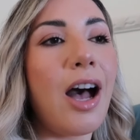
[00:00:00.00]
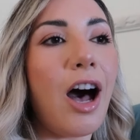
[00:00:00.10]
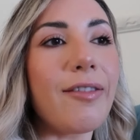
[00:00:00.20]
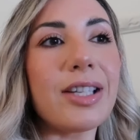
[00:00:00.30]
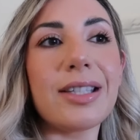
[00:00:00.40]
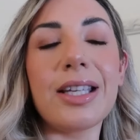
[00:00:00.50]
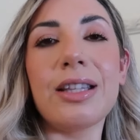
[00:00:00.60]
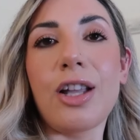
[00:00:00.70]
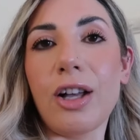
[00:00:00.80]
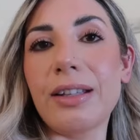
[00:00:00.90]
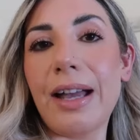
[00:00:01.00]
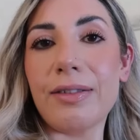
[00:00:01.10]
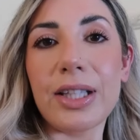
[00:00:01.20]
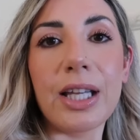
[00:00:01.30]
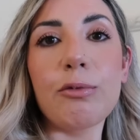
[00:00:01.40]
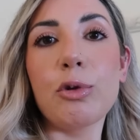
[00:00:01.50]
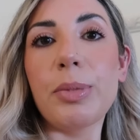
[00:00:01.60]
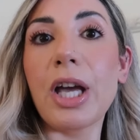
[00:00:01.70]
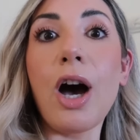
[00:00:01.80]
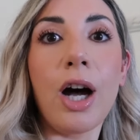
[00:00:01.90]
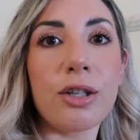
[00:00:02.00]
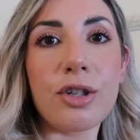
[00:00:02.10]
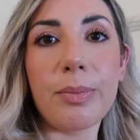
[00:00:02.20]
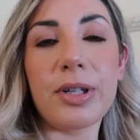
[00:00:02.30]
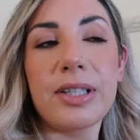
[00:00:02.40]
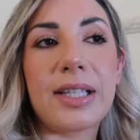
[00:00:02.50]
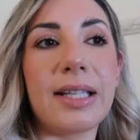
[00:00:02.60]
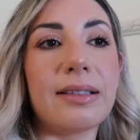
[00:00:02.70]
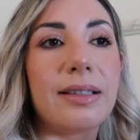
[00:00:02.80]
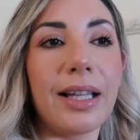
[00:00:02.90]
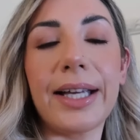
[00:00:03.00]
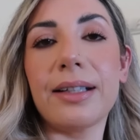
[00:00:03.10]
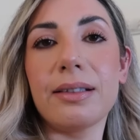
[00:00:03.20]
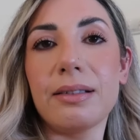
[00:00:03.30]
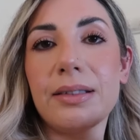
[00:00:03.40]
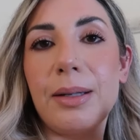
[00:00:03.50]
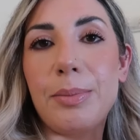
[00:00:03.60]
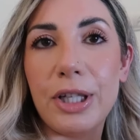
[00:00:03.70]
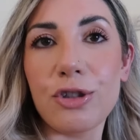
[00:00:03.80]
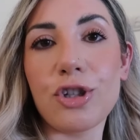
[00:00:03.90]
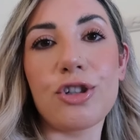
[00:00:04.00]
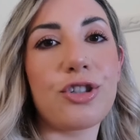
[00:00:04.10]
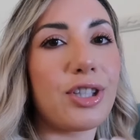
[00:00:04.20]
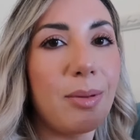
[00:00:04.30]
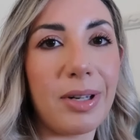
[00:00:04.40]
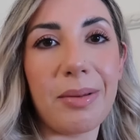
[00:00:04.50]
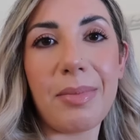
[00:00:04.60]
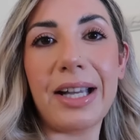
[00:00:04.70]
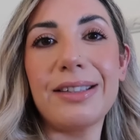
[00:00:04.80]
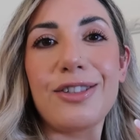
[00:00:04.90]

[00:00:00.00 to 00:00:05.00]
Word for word: Obviously not everything will be 100% like the picture, just keep it in mind.